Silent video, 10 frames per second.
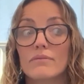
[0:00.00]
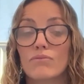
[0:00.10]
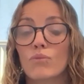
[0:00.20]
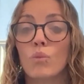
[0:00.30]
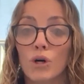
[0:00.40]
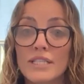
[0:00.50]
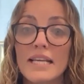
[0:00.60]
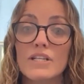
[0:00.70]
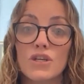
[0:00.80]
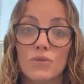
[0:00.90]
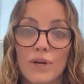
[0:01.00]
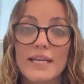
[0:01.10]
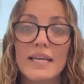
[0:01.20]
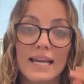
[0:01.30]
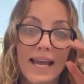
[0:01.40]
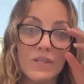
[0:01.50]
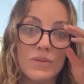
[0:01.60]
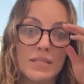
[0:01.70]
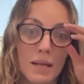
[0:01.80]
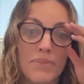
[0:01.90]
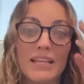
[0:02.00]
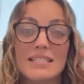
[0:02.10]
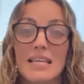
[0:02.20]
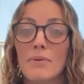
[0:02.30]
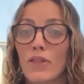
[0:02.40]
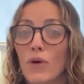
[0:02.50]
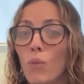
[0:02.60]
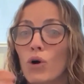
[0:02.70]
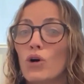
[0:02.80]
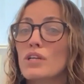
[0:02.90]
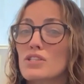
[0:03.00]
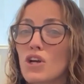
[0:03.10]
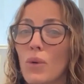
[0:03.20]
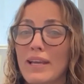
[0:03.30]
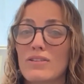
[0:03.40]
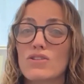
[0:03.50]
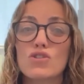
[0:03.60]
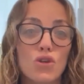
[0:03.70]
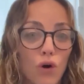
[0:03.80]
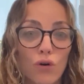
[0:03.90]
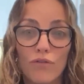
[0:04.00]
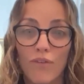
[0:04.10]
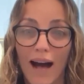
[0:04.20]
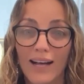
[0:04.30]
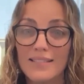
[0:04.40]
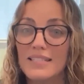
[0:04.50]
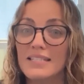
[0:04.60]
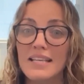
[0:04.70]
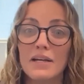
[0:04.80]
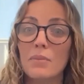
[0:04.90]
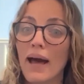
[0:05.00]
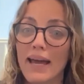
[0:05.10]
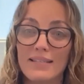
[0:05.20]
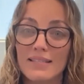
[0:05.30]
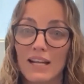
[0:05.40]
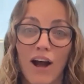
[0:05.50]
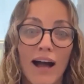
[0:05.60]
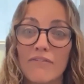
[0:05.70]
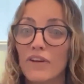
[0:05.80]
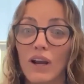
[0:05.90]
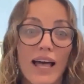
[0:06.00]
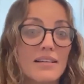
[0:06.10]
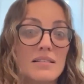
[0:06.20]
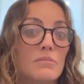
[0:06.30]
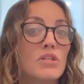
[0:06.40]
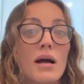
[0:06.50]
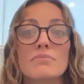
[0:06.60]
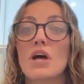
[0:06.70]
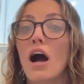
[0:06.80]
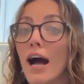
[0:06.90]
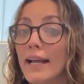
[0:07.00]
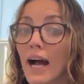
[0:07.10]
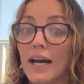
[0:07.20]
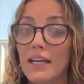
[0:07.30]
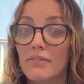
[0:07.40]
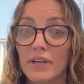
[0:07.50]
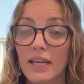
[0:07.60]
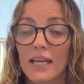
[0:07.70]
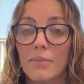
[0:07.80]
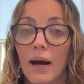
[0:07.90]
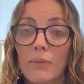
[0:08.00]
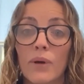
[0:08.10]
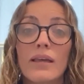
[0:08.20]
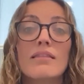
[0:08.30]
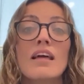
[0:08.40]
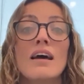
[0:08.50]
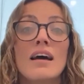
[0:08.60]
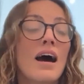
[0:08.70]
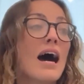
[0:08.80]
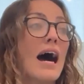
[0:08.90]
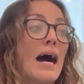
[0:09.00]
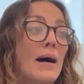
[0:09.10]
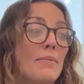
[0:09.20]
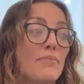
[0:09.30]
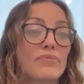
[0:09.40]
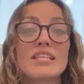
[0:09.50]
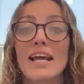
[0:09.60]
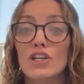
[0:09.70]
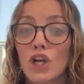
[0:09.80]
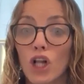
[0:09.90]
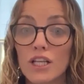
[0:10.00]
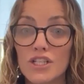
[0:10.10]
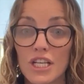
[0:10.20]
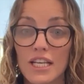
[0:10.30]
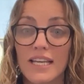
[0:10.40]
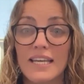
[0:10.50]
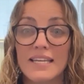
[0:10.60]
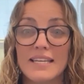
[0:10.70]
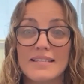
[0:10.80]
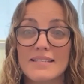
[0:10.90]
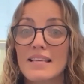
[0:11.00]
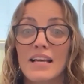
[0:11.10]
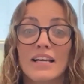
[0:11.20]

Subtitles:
wanting to reconnect with something deeper. The world is going so fast. It's at a pace that I feel like sometimes I can't even keep up with. Technology is,